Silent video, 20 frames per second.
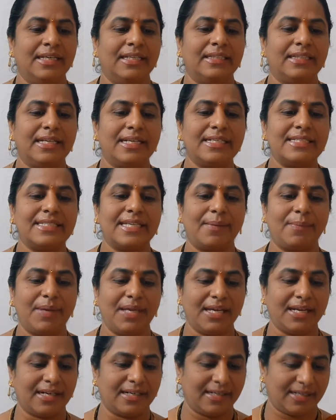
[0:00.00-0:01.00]
Then
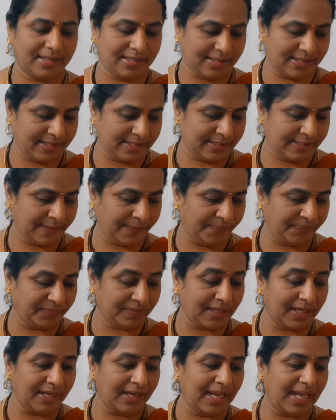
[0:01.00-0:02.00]
semiconductors.
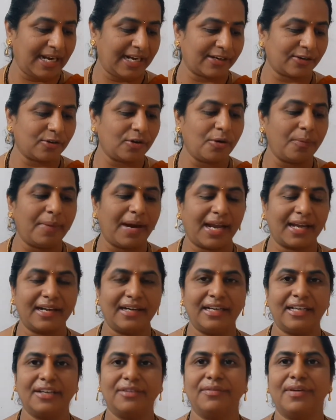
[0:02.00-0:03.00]
Then
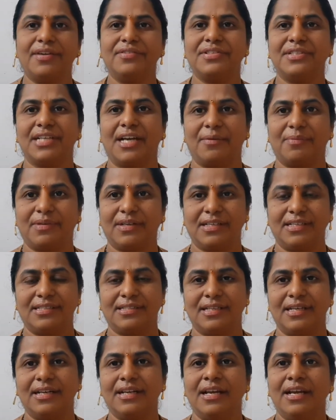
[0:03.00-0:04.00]
electromagnetic waves chapter is
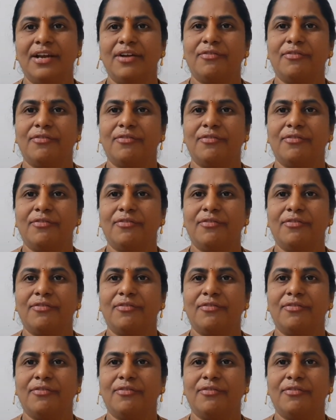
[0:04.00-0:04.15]
there.